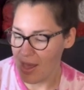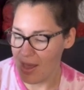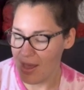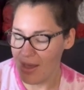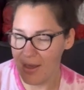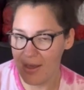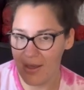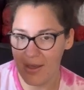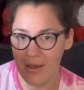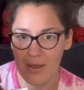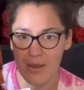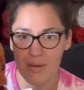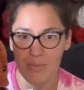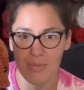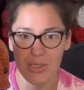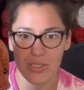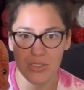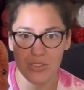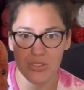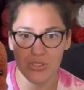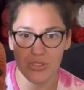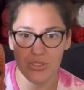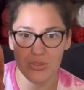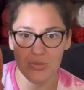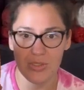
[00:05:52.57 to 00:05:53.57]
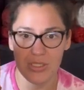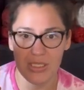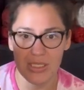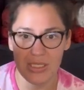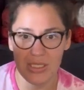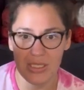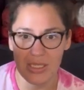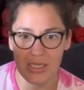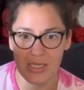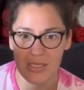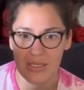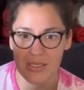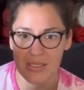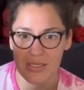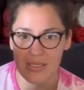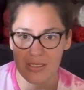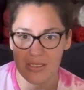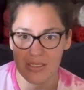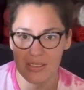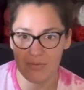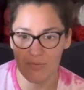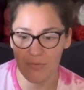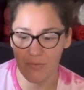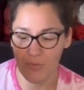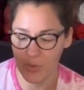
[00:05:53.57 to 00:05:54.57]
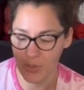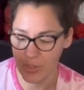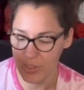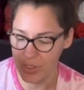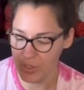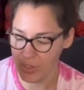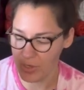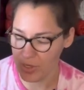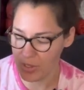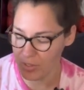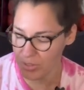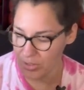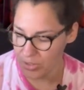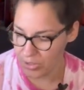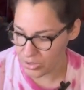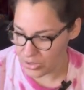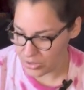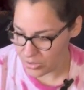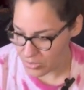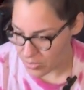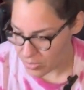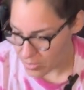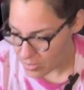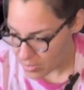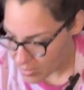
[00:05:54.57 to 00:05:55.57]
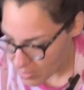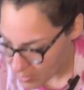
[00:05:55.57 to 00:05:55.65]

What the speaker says: But Chewy is $40.